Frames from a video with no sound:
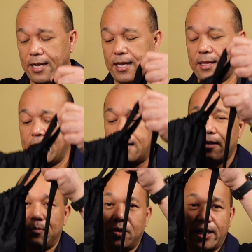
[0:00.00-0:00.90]
and then I
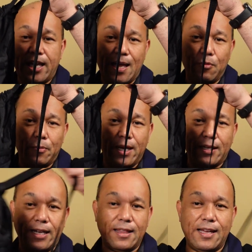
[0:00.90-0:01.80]
can put a camera
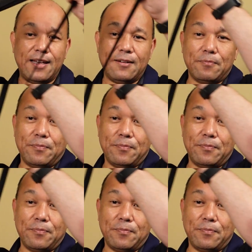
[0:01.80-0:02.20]
bag like that